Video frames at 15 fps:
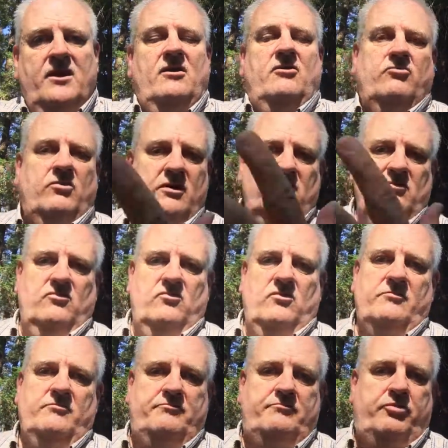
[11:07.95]

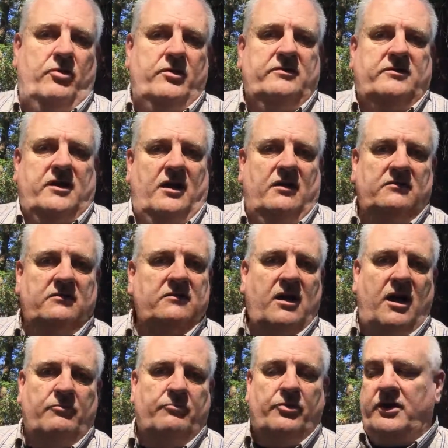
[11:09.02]
One point that
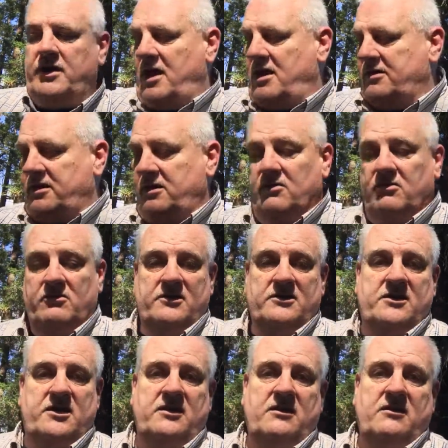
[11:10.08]
I'll bring out here
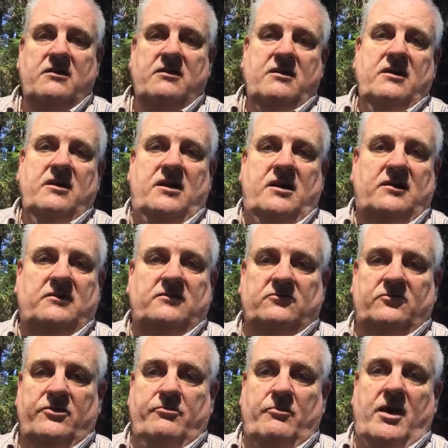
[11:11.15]
is that
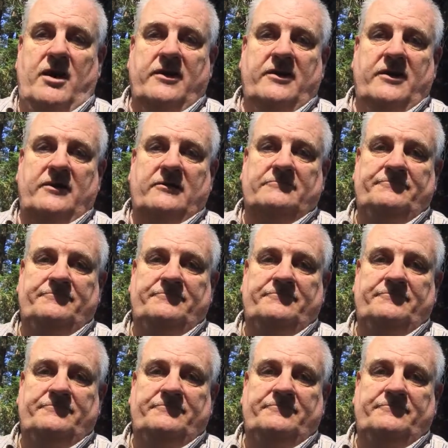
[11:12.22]
with my